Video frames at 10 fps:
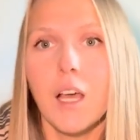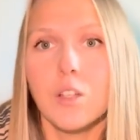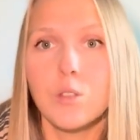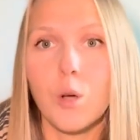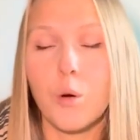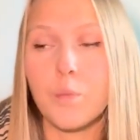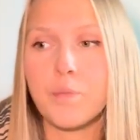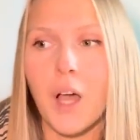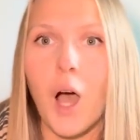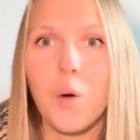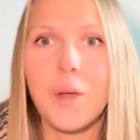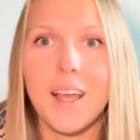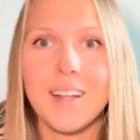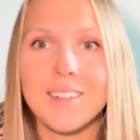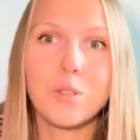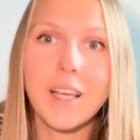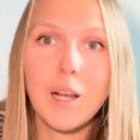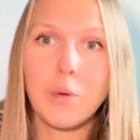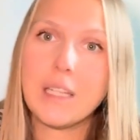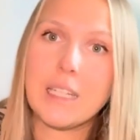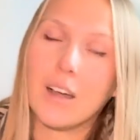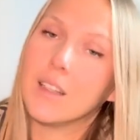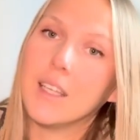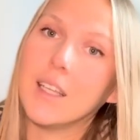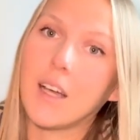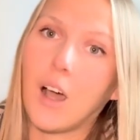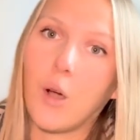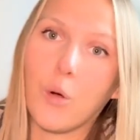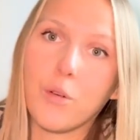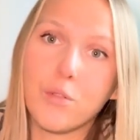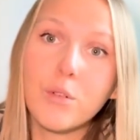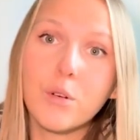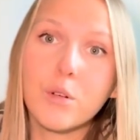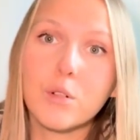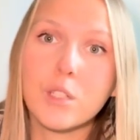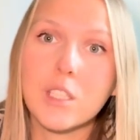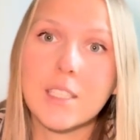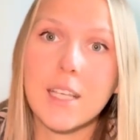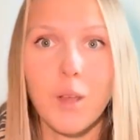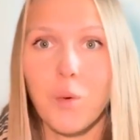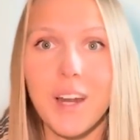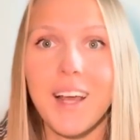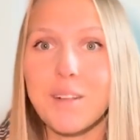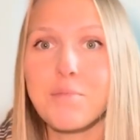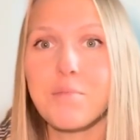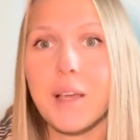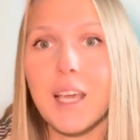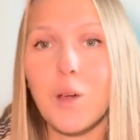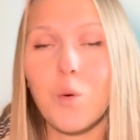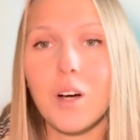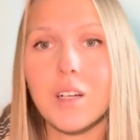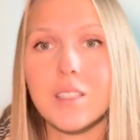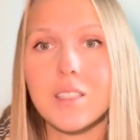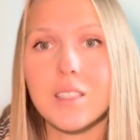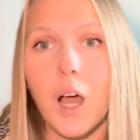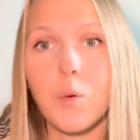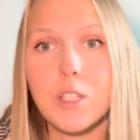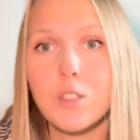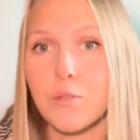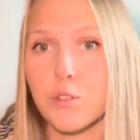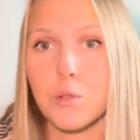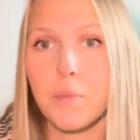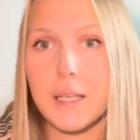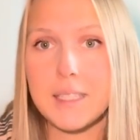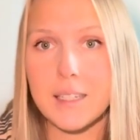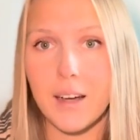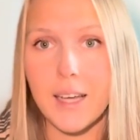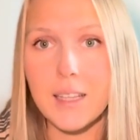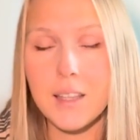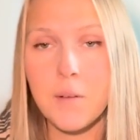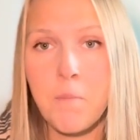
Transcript: So how we can deal with Candida or fungus? What helped me was I went to fruit-based diet.